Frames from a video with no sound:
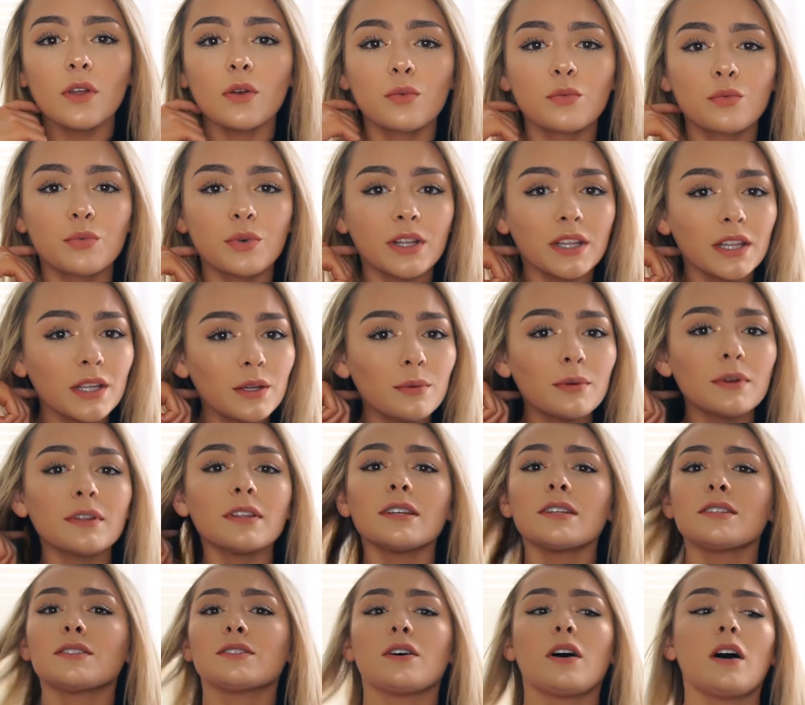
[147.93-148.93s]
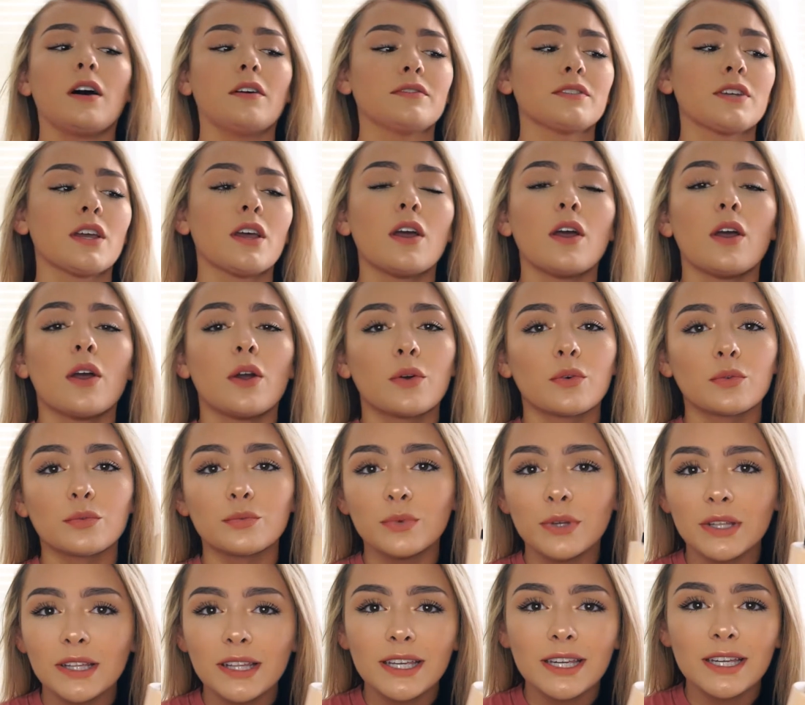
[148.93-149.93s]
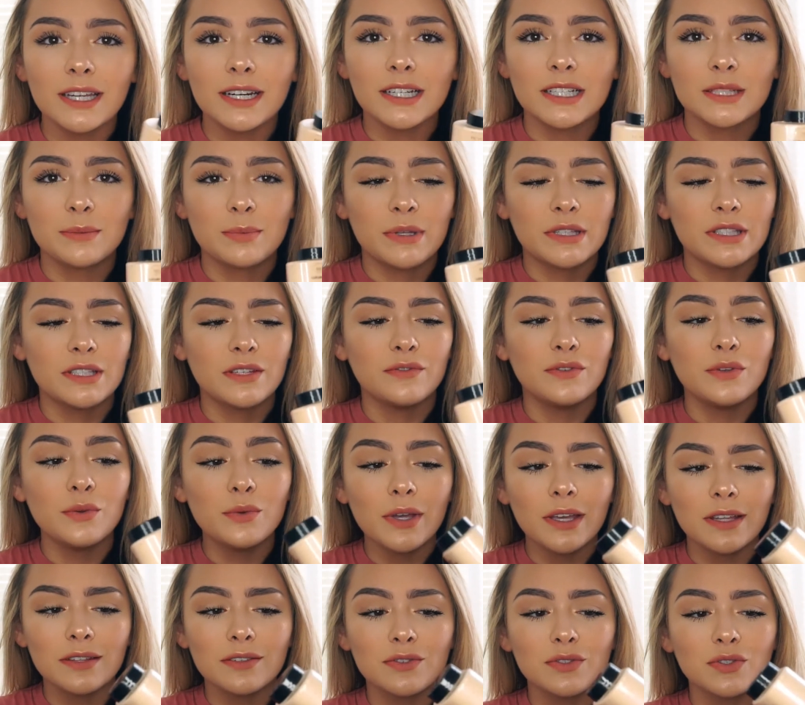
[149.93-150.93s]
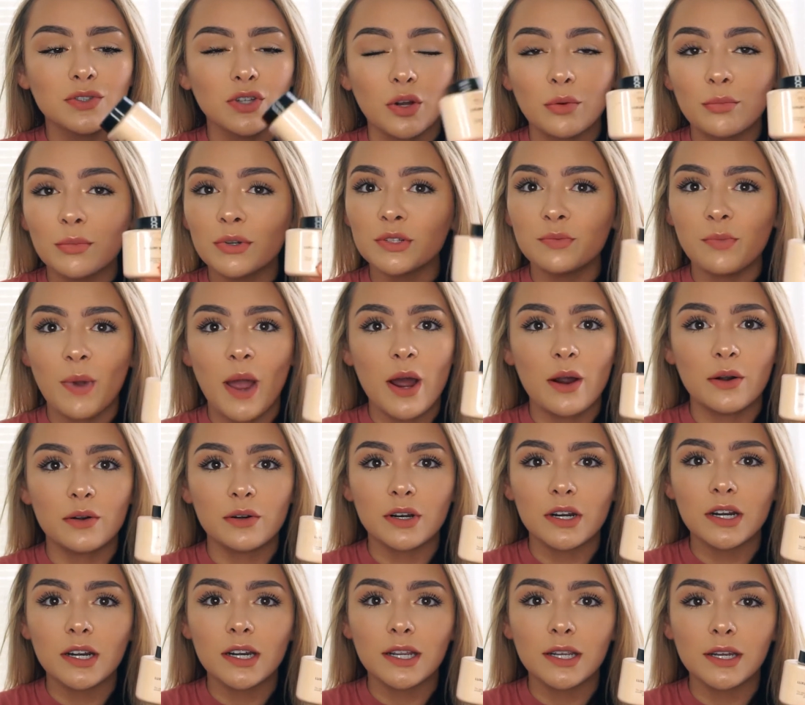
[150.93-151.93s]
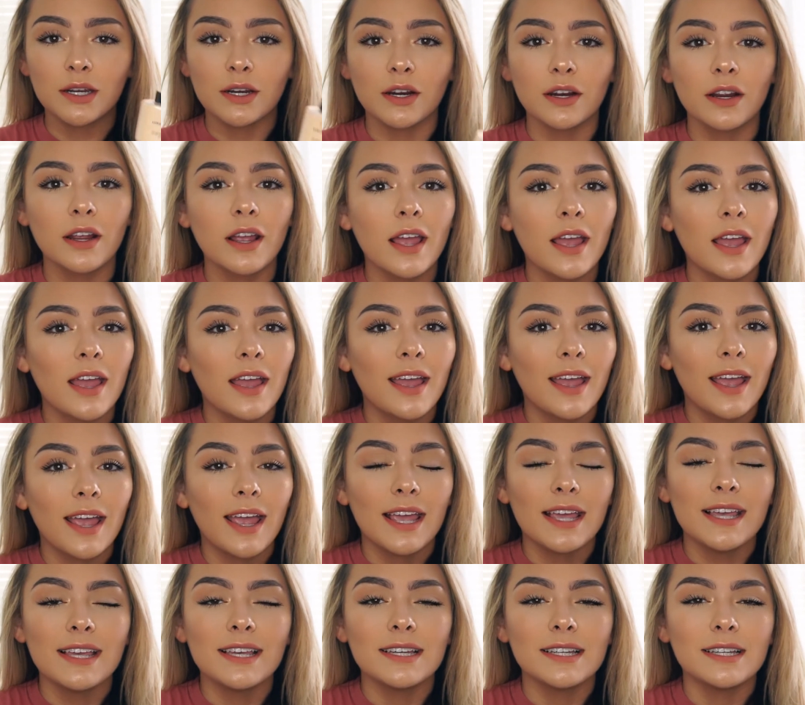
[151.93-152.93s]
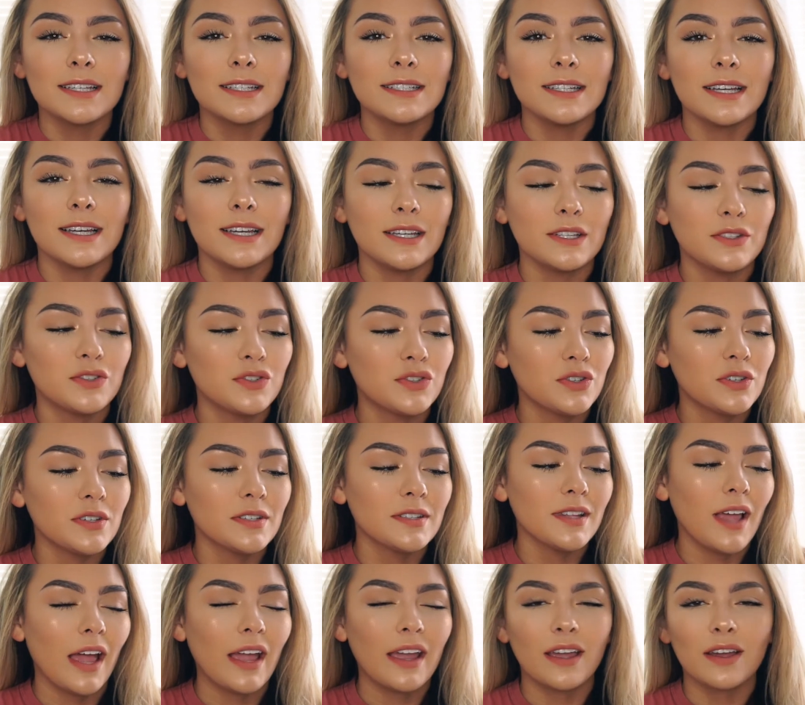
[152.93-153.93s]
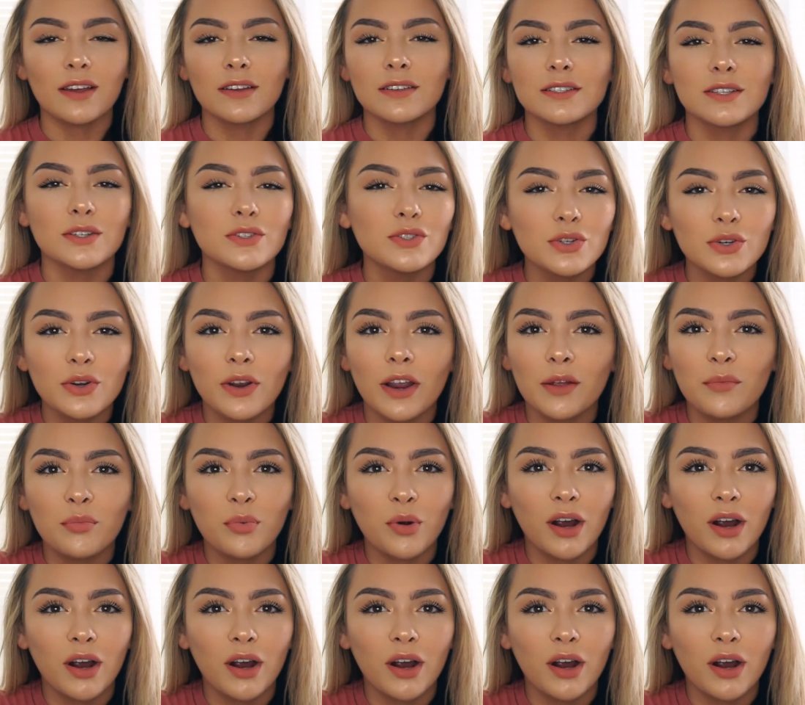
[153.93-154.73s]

Really soft, really inexpensive. You get so much powder in here and it's just like such a great